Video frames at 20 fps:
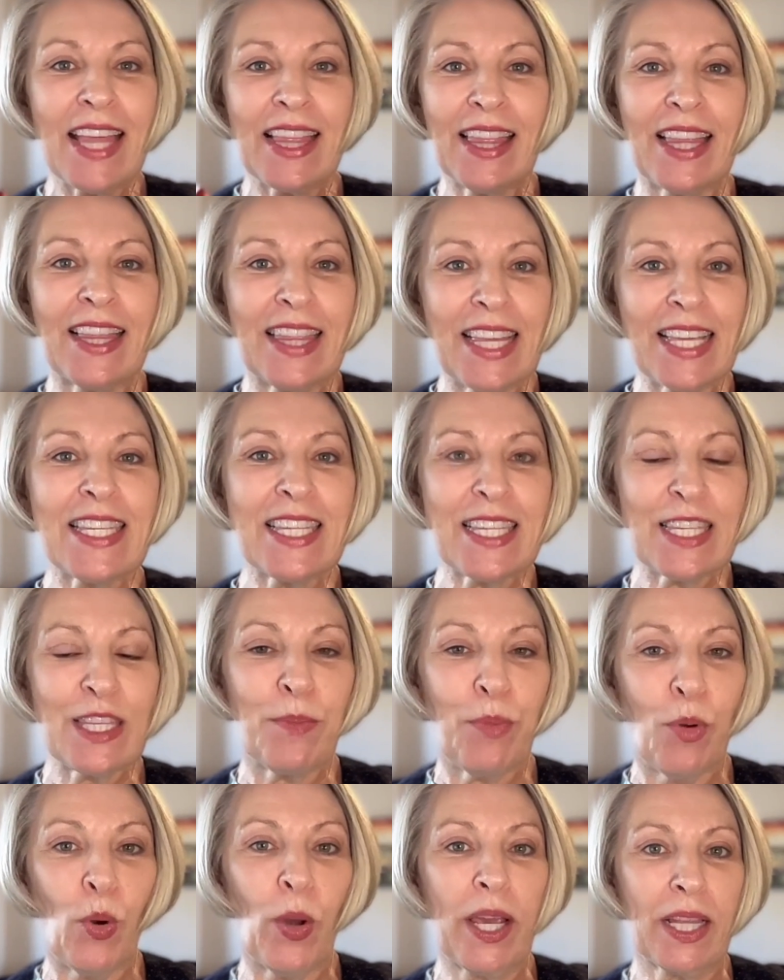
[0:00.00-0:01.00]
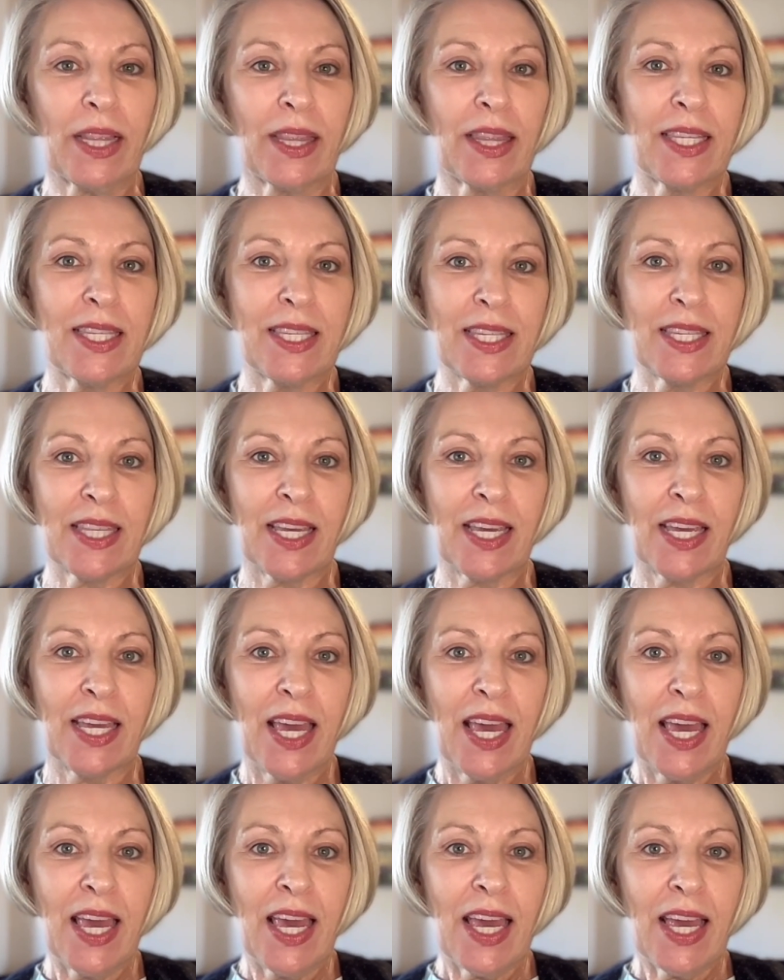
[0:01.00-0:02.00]
This is the point. This is
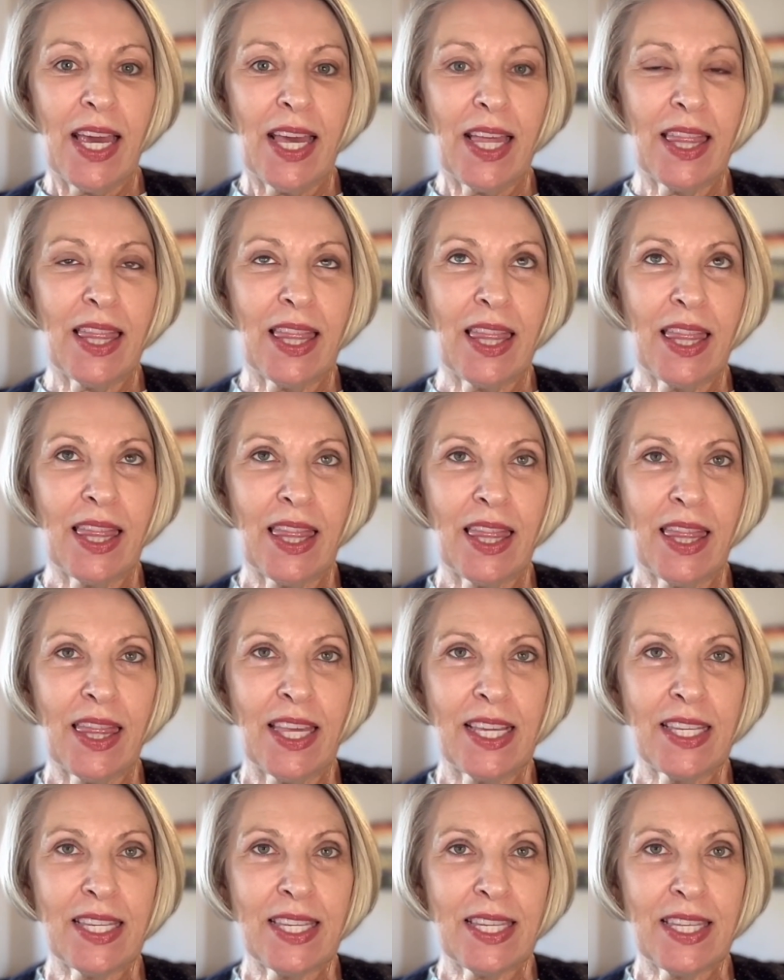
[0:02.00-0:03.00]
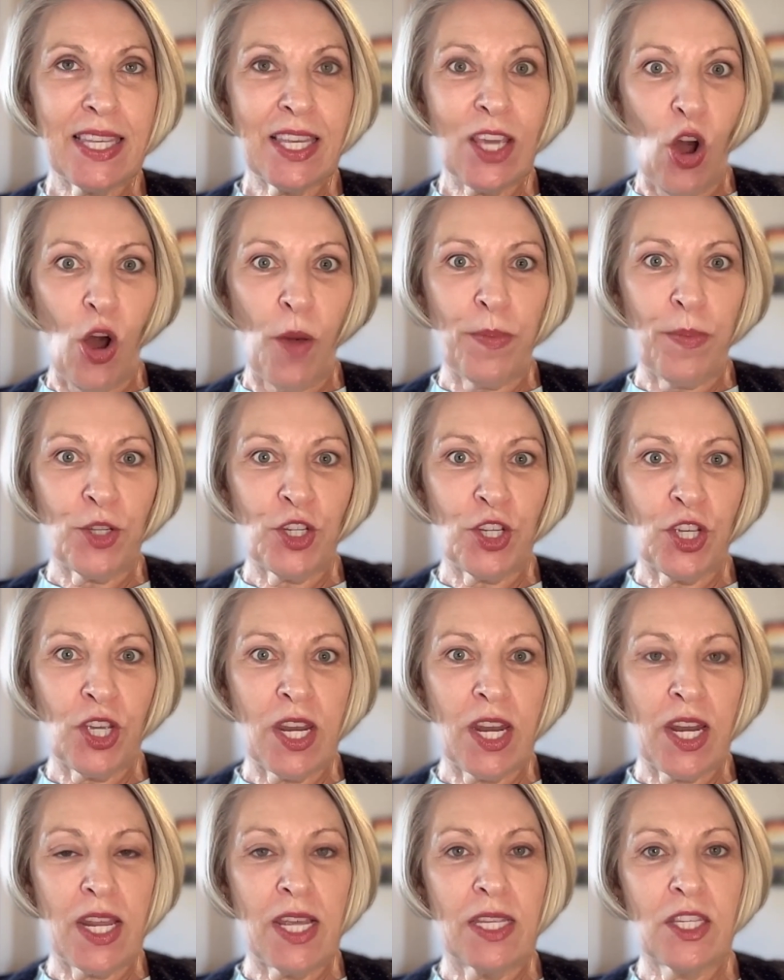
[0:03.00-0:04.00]
the
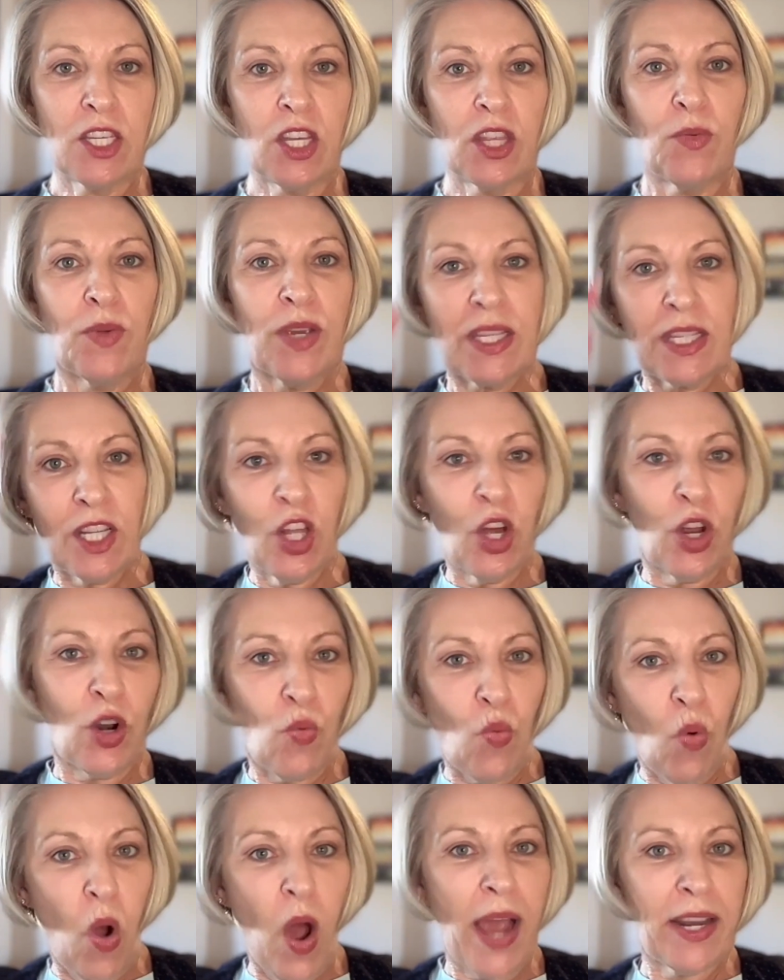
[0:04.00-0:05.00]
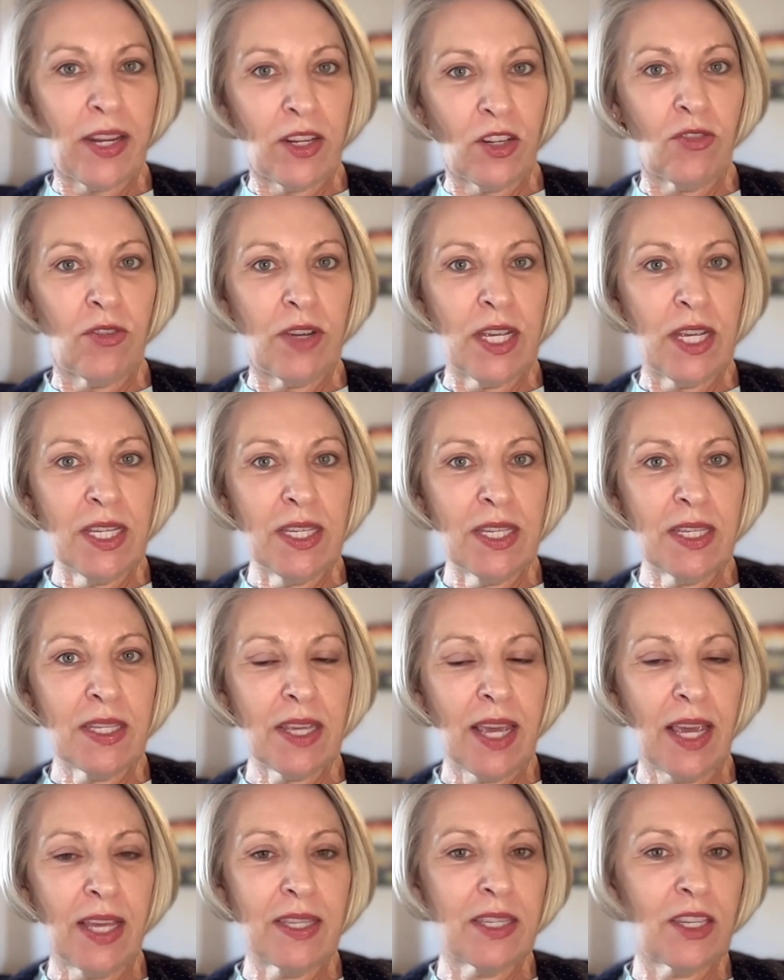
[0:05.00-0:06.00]
opportunity. So there is a lot of white noise.
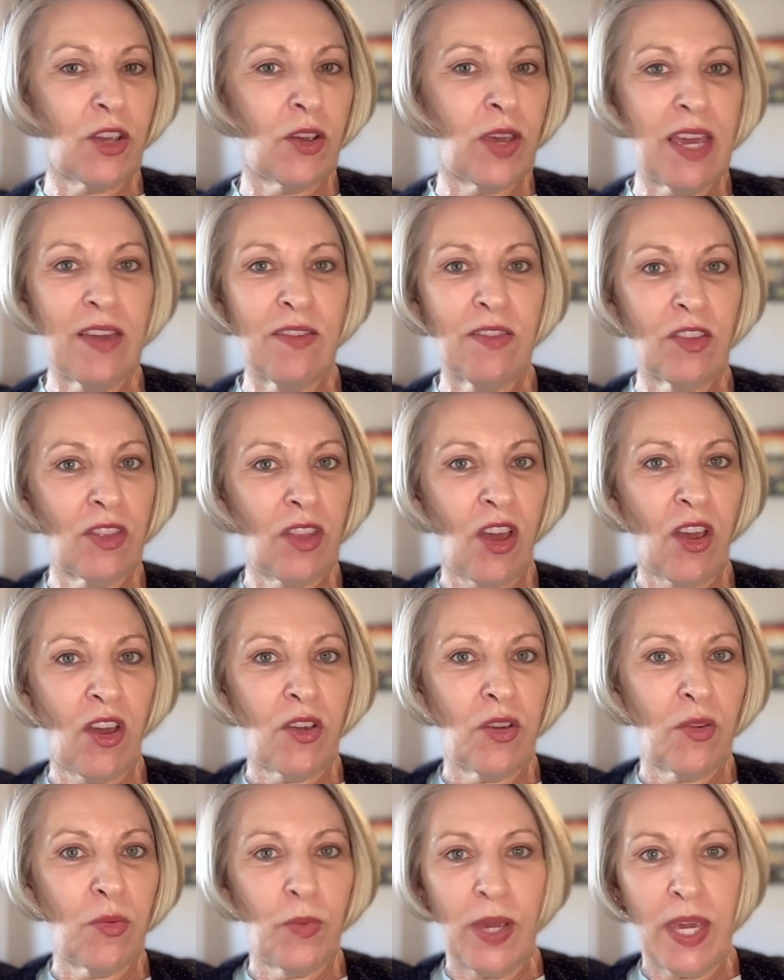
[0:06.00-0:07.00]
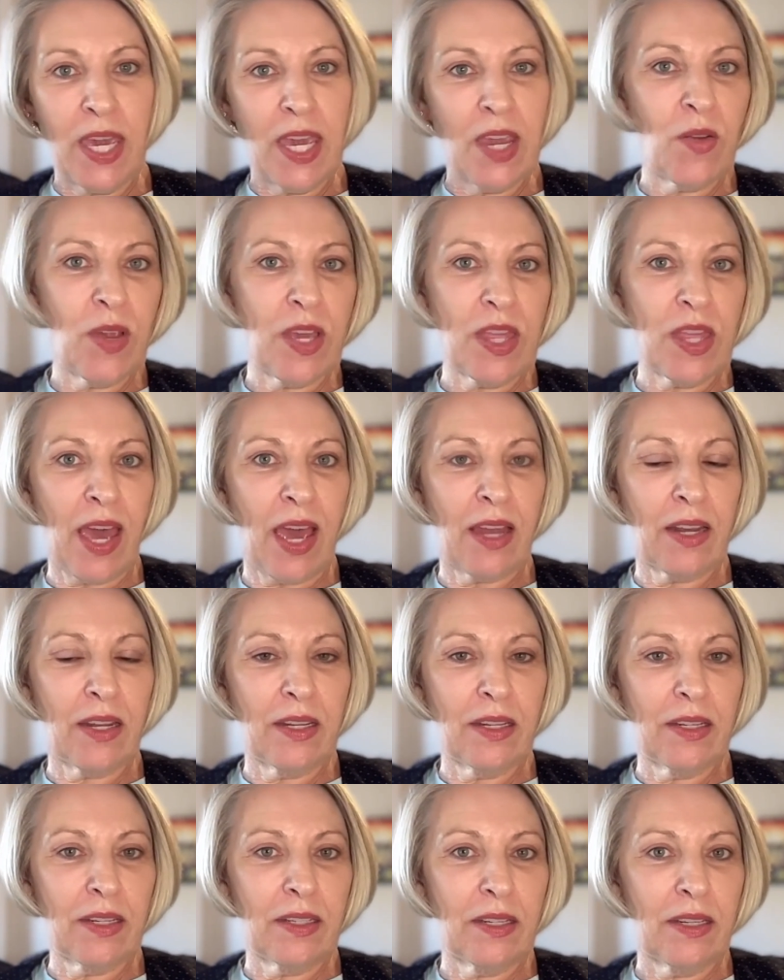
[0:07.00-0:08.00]
And so even though we're hearing that,
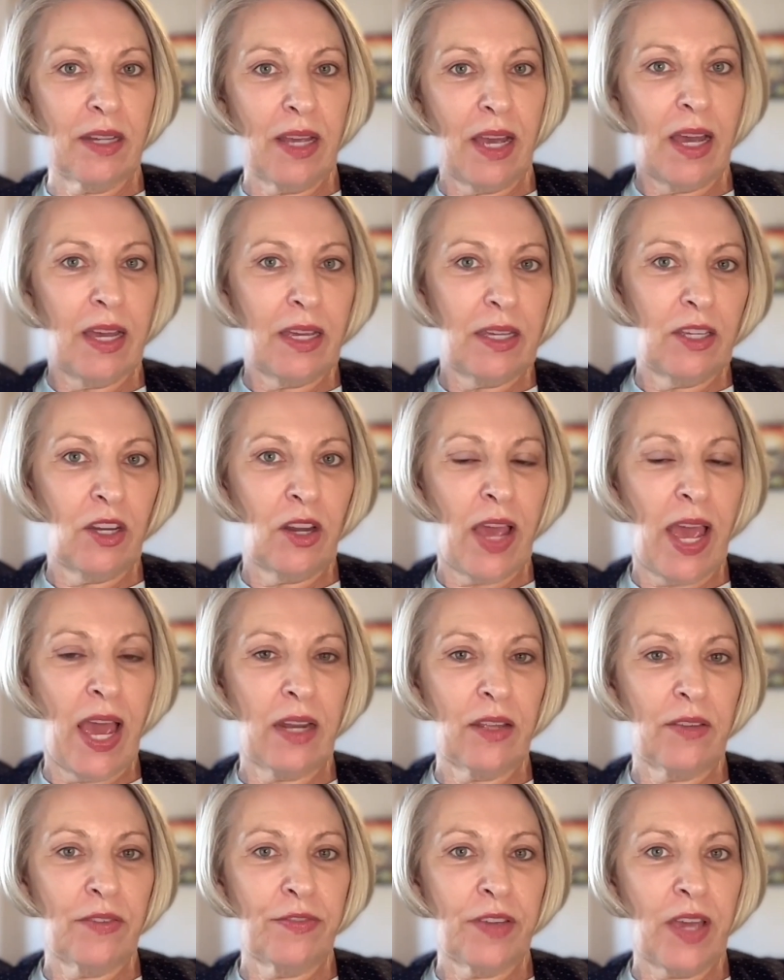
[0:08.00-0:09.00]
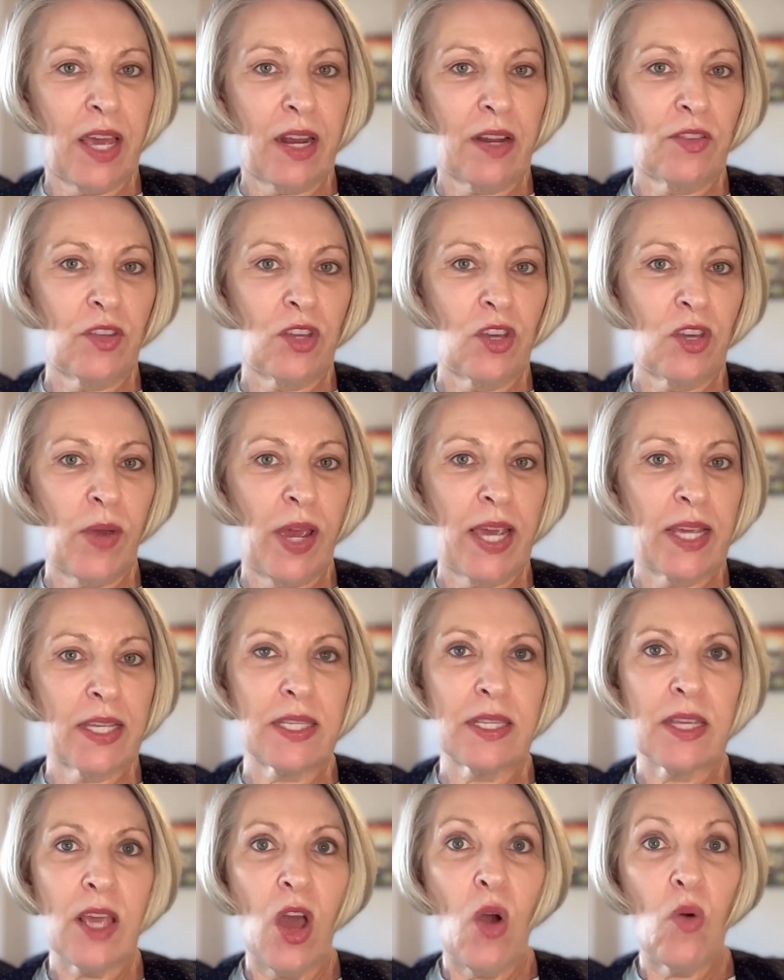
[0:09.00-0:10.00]
out of the
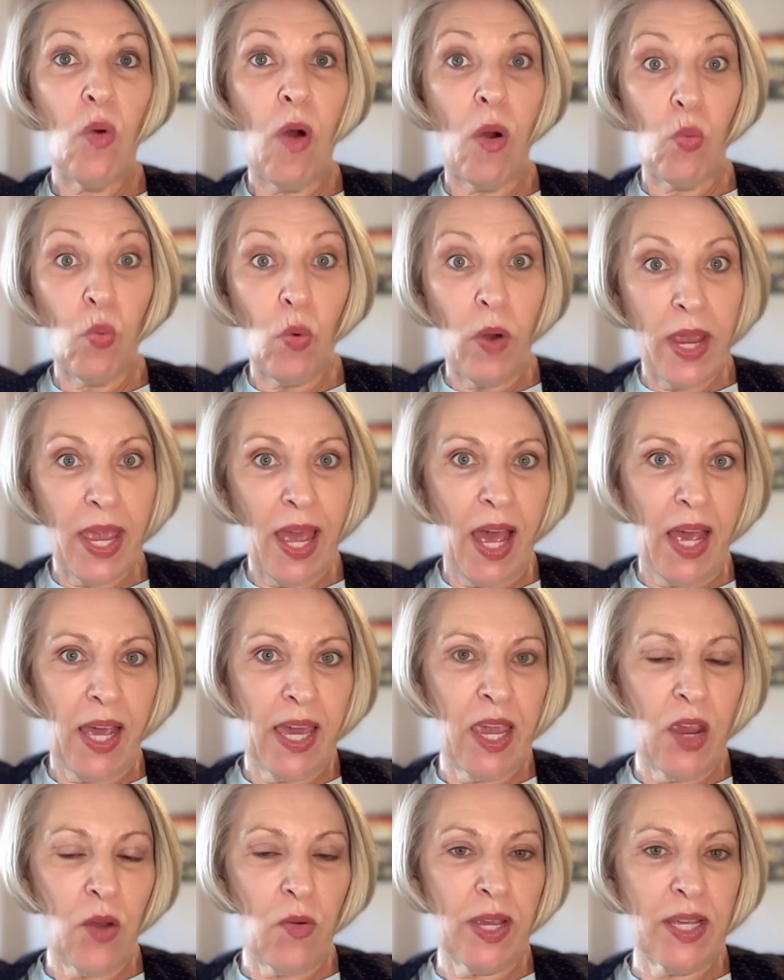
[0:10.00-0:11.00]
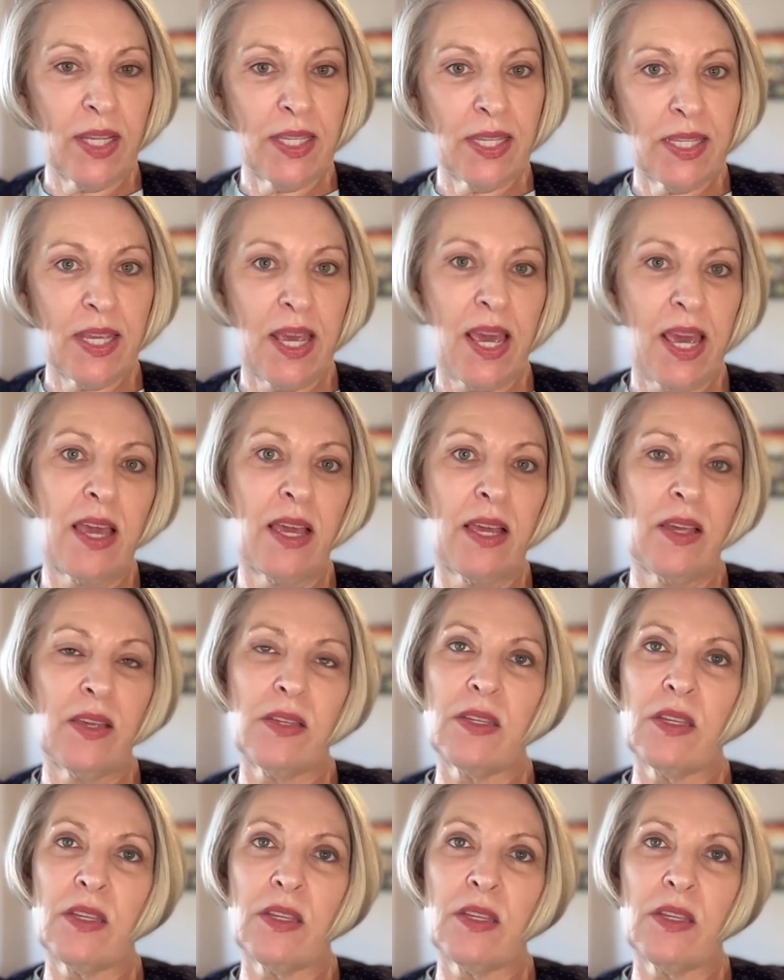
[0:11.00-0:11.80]
US, what we are hearing and seeing